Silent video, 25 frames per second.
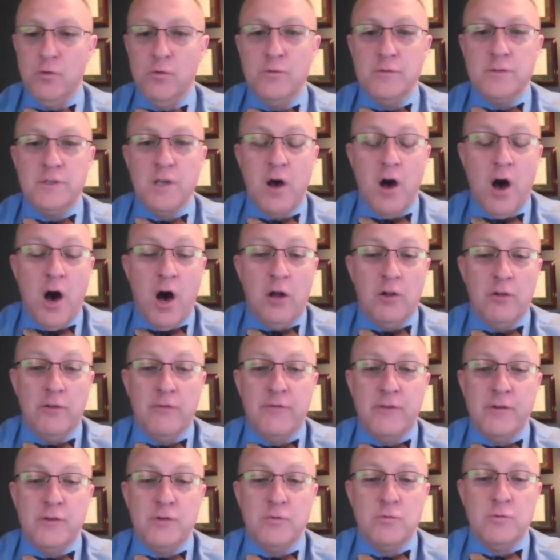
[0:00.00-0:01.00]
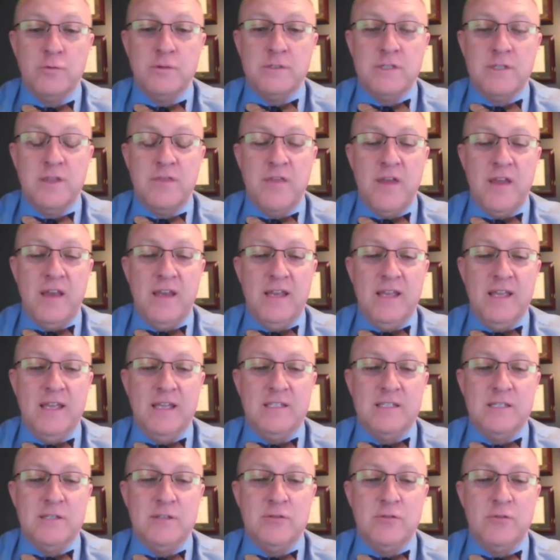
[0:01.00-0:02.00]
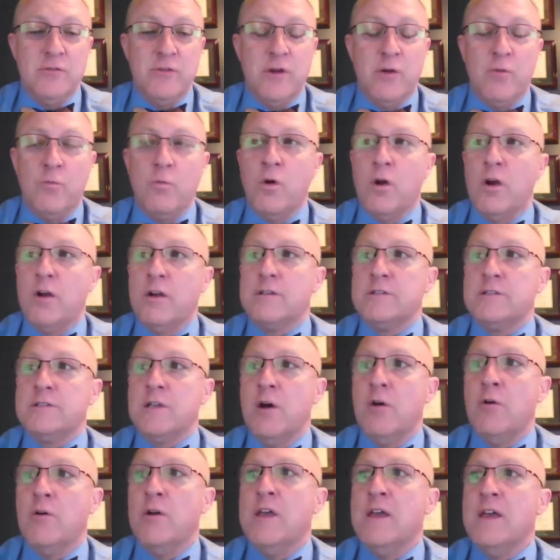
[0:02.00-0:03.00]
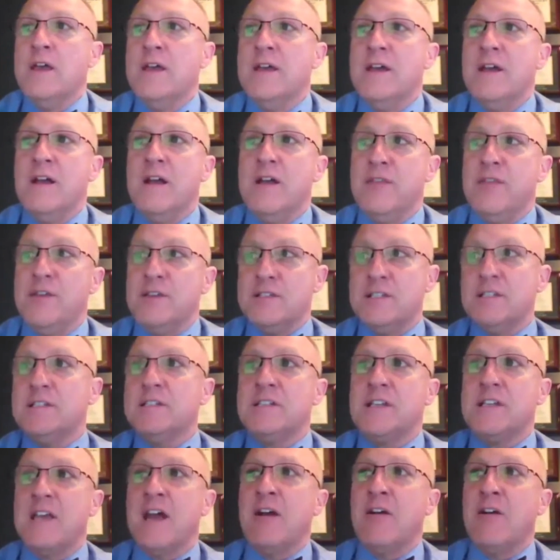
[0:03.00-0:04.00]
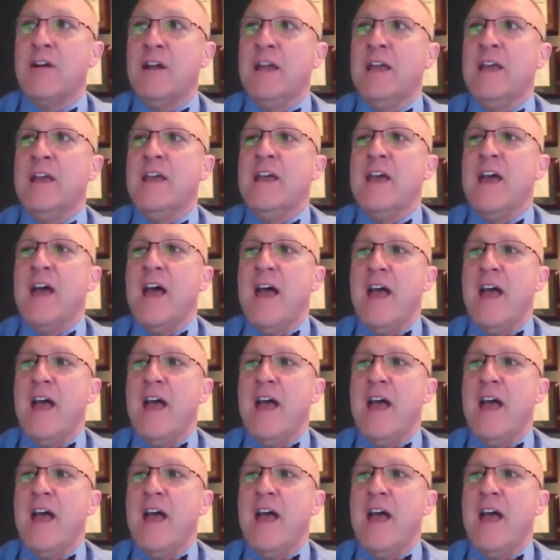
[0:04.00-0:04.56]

use all of the tools that they need to do their work. So this is scary.